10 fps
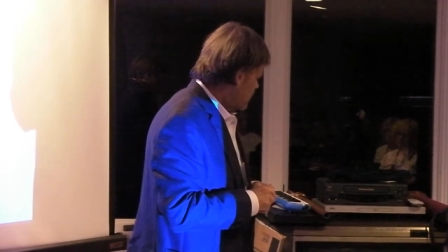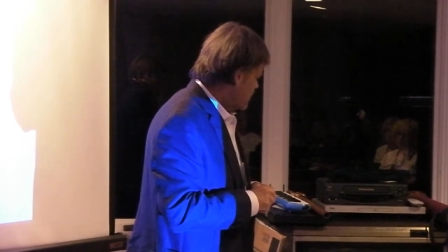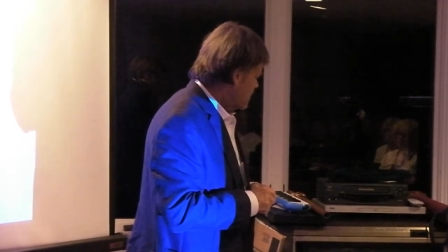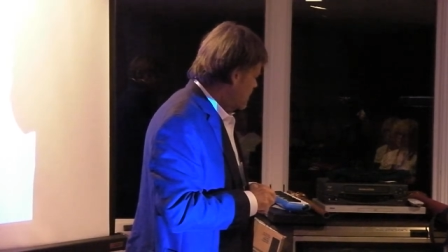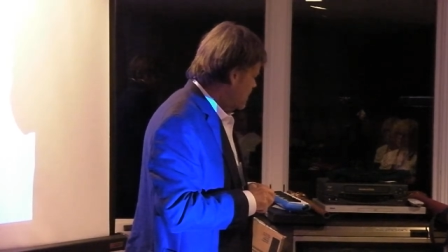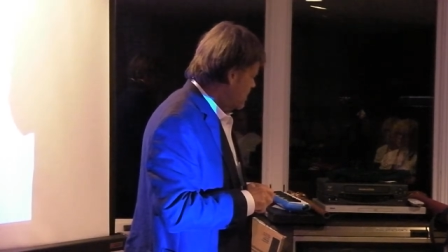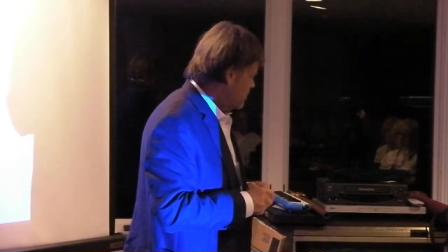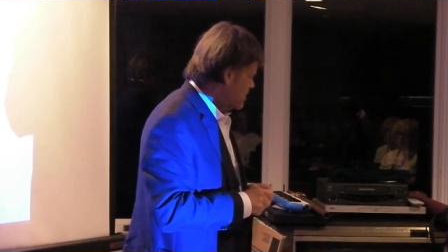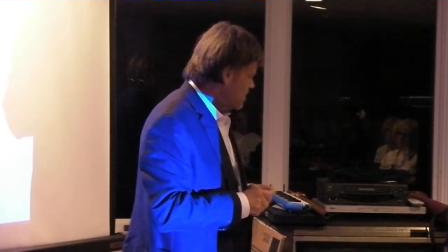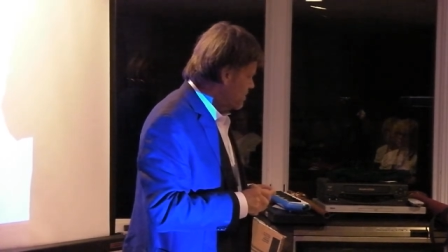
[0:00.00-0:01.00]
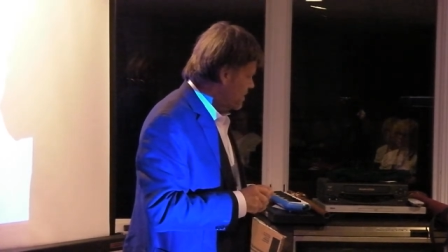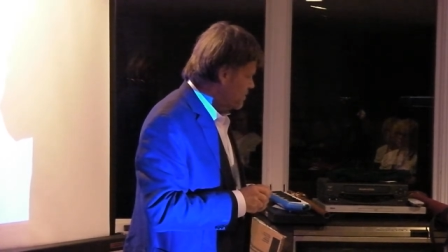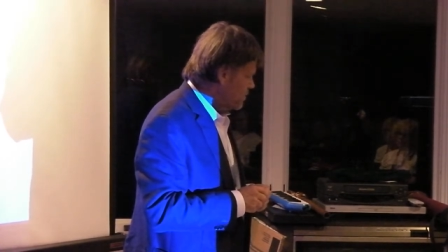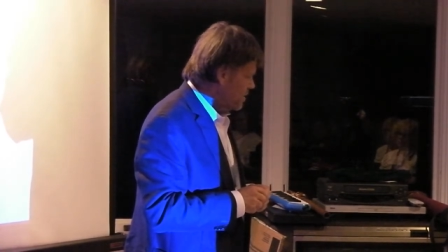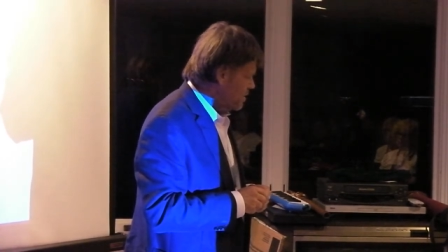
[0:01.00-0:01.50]
I was needing was something
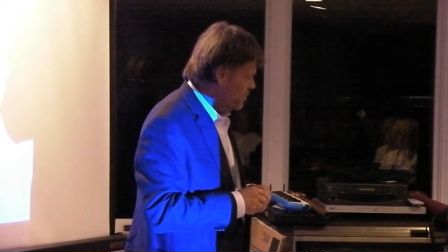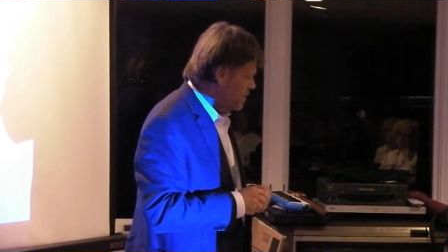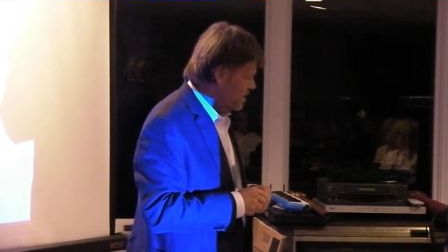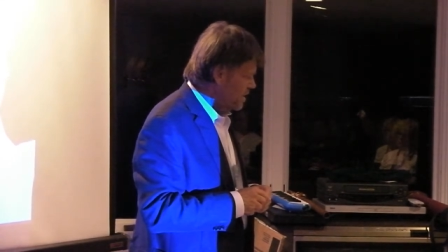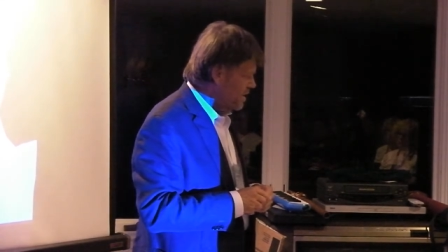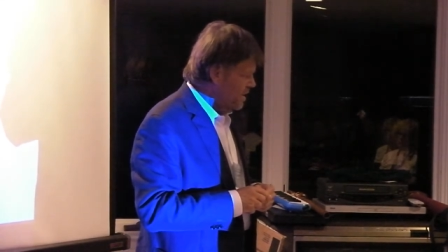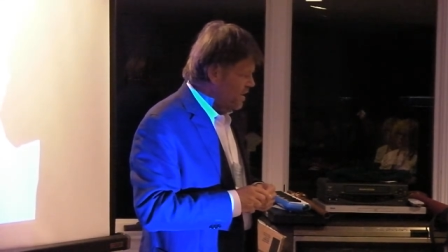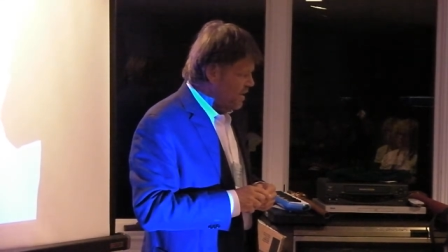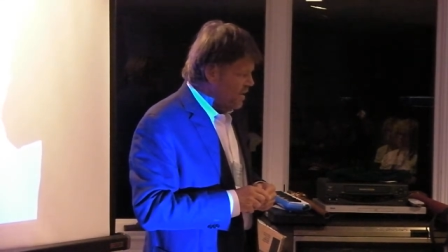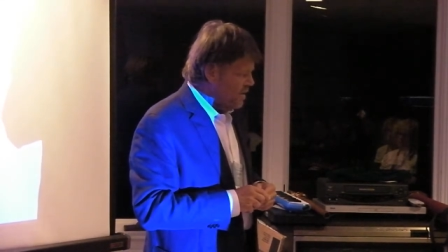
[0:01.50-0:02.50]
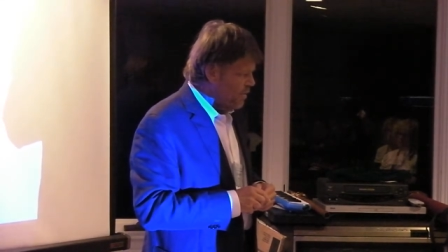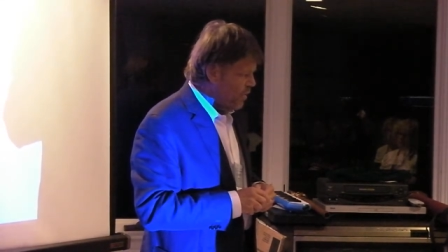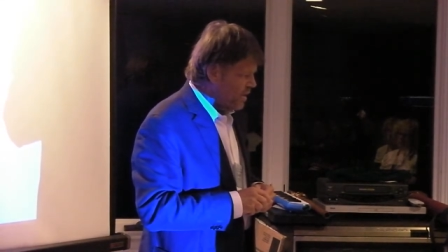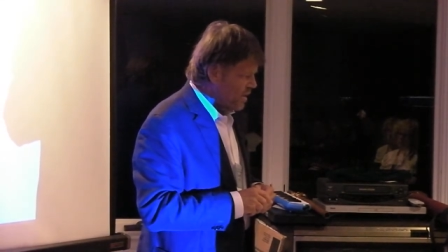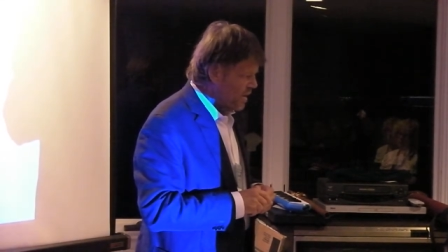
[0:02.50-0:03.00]
really, really
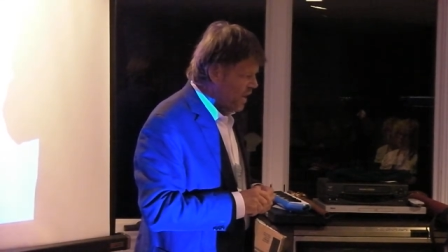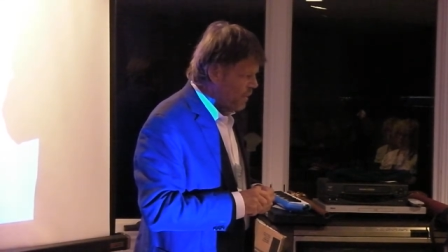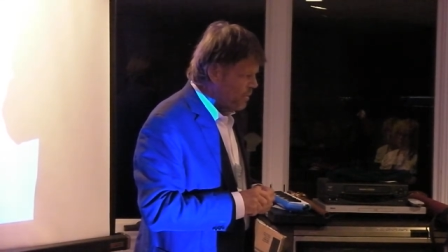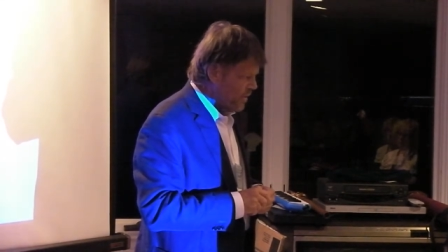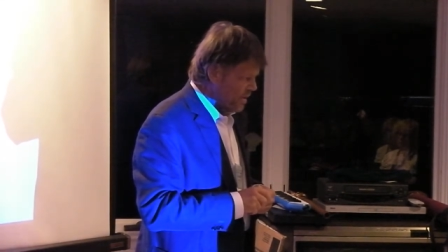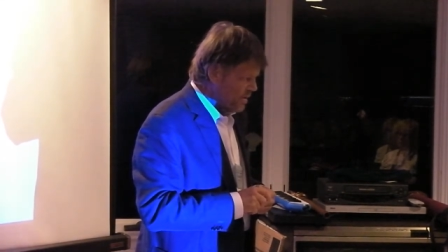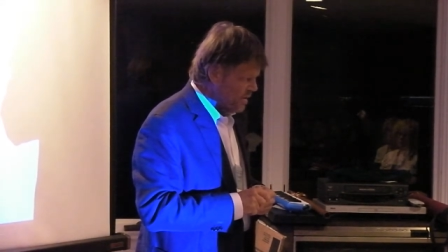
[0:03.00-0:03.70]
quite elaborate,